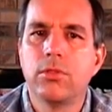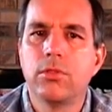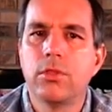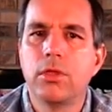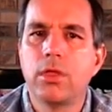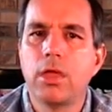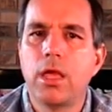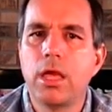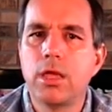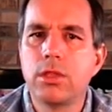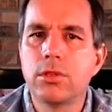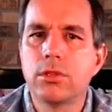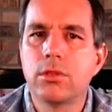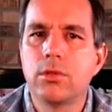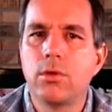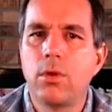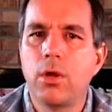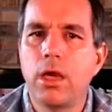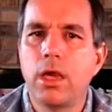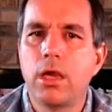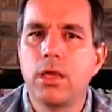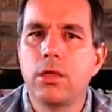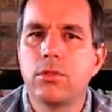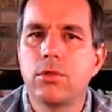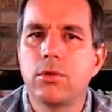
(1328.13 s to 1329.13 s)
The
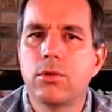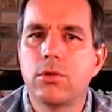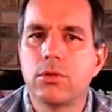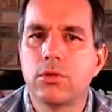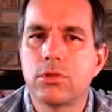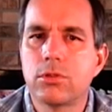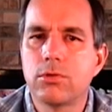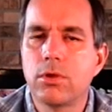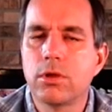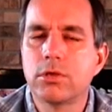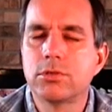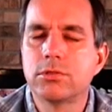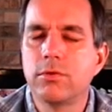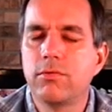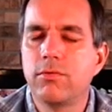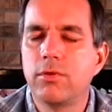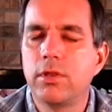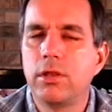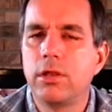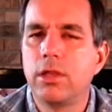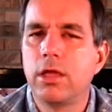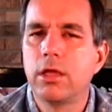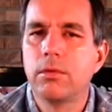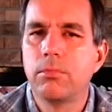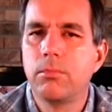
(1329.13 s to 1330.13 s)
SOI, or the Structure of
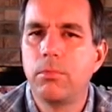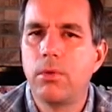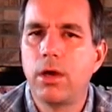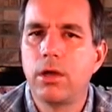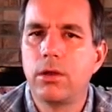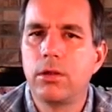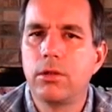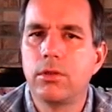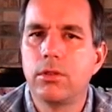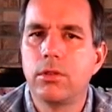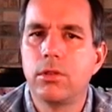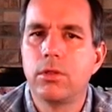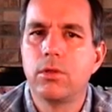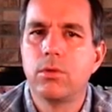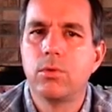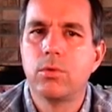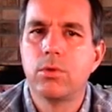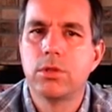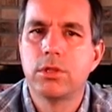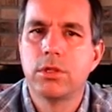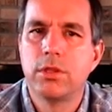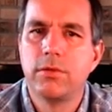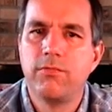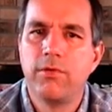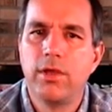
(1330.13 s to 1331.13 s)
Intellect model,
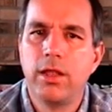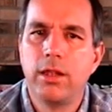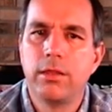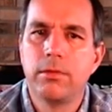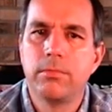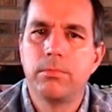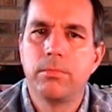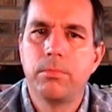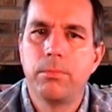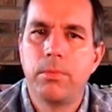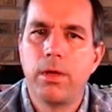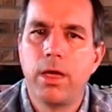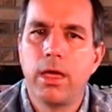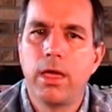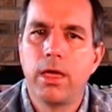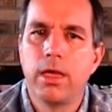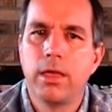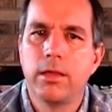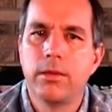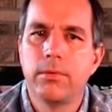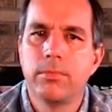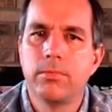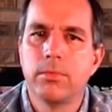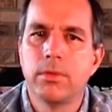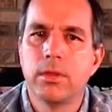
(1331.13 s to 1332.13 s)
was developed by